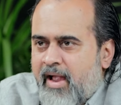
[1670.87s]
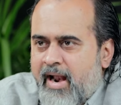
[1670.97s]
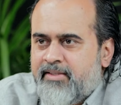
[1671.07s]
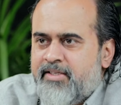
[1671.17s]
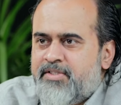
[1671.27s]

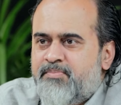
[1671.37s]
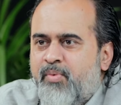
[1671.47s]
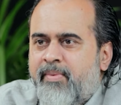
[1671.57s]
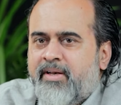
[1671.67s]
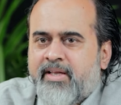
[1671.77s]
At this
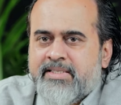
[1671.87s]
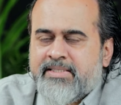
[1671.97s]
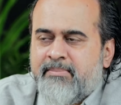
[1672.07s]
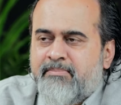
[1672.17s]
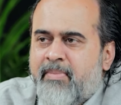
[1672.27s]
moment, there
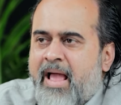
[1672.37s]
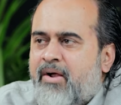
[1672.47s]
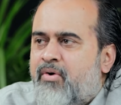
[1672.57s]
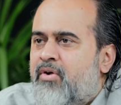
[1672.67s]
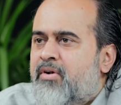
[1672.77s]
is some
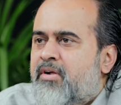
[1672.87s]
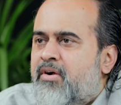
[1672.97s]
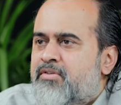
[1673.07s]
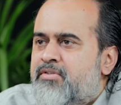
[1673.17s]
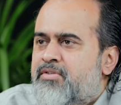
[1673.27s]
black hole
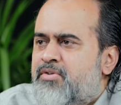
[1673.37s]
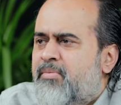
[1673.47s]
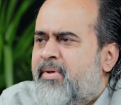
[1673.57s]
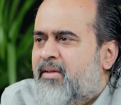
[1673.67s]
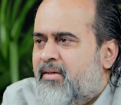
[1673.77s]

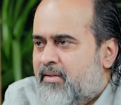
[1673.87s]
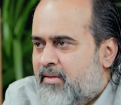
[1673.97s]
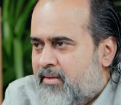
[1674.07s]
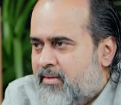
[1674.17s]
consuming